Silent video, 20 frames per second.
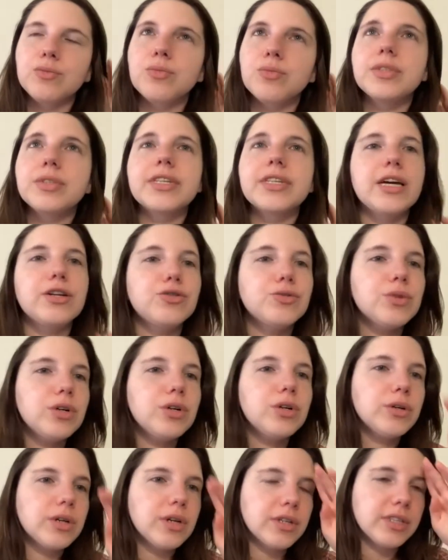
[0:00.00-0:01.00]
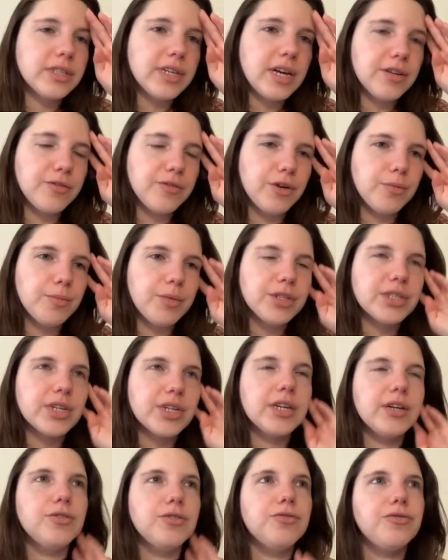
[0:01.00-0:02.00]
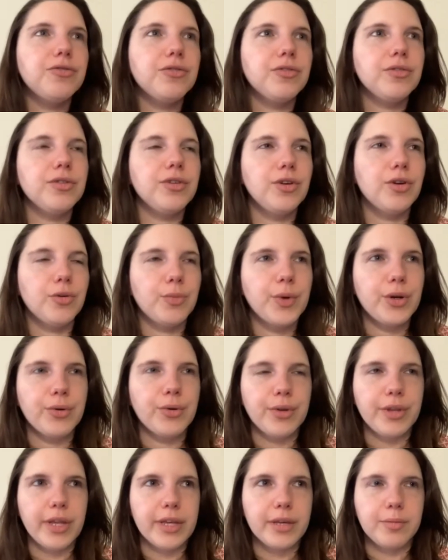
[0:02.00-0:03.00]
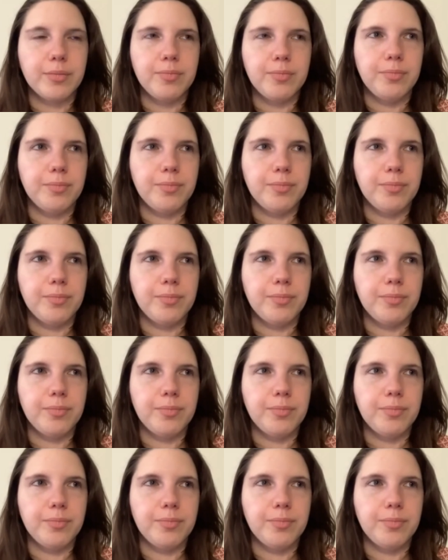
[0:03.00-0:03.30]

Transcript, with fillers: schedule that very much kind of you know we don't like